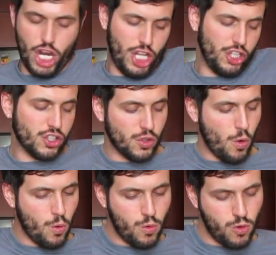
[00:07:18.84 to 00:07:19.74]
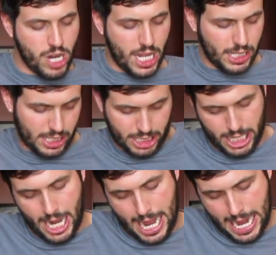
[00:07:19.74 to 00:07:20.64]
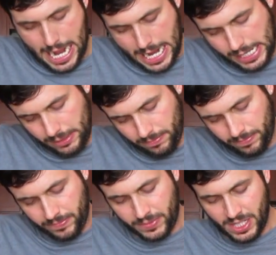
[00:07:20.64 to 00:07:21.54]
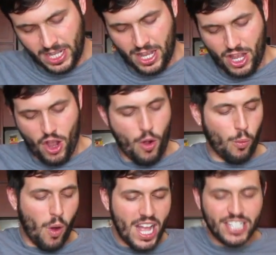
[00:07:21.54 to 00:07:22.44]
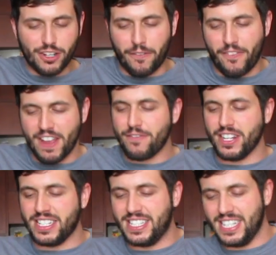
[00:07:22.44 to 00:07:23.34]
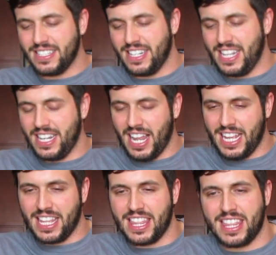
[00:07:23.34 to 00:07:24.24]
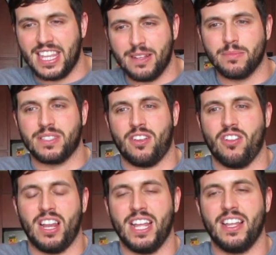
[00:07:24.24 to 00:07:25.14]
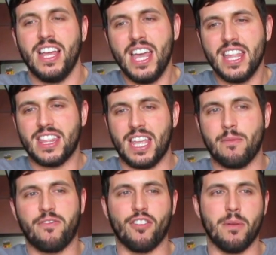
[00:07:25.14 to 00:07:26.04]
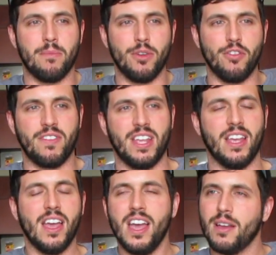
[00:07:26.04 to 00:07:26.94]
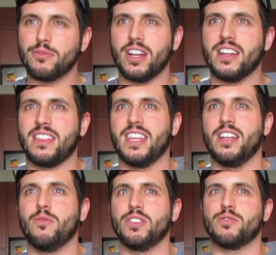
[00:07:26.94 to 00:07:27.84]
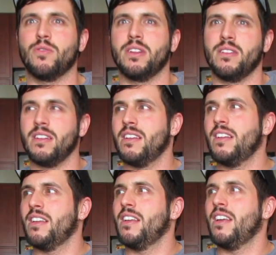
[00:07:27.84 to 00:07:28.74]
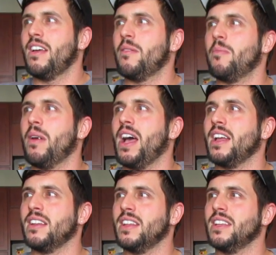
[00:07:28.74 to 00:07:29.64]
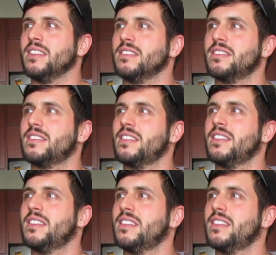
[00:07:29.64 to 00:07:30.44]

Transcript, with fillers: As old as time. What is your favorite Disney like theme song, like theme from movie? I'm trying to think which one mine is.